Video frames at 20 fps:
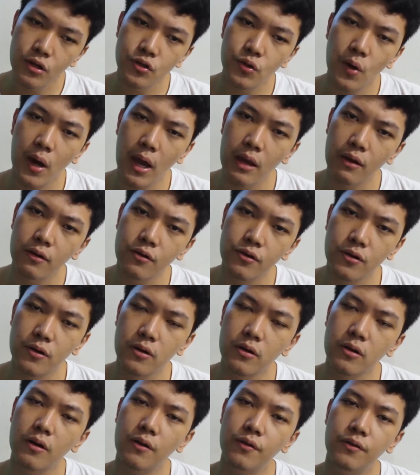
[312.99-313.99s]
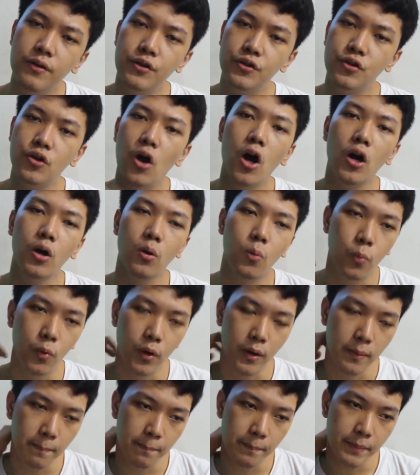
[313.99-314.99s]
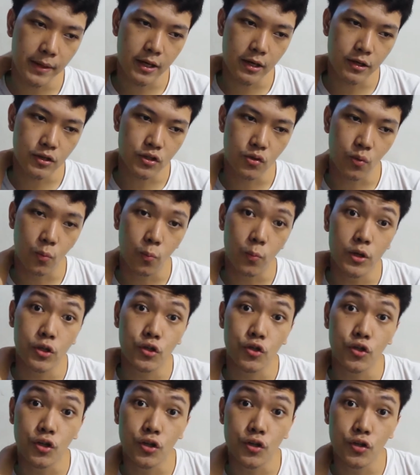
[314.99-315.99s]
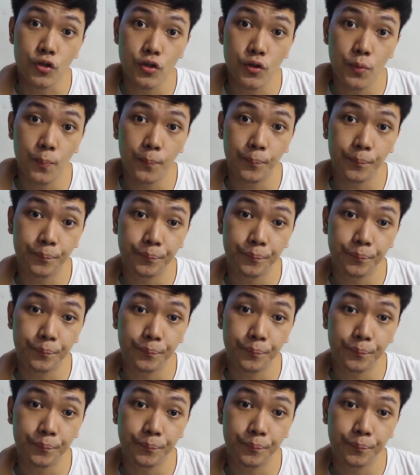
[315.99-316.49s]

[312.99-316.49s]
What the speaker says: to enter the dark wood because the witches